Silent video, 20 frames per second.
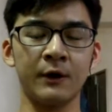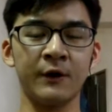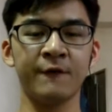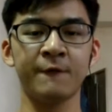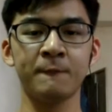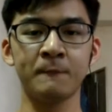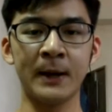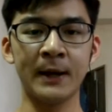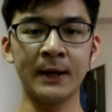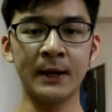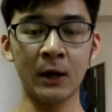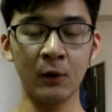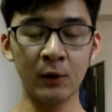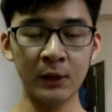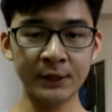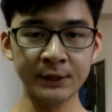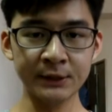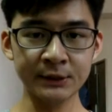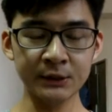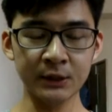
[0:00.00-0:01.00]
if by
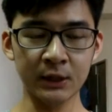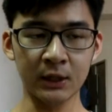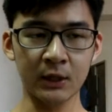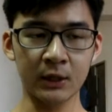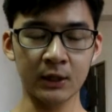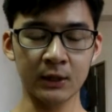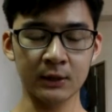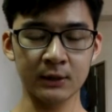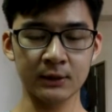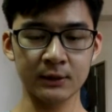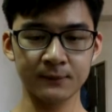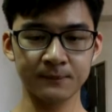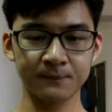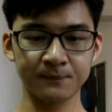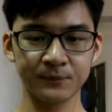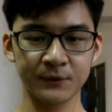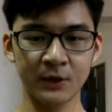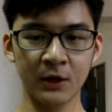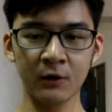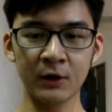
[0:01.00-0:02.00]

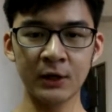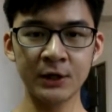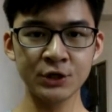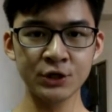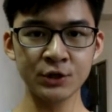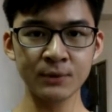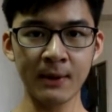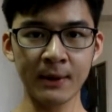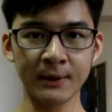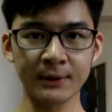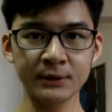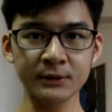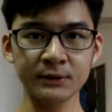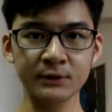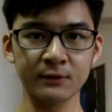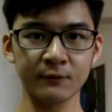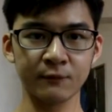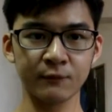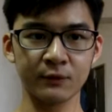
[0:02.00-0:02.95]
calculation method,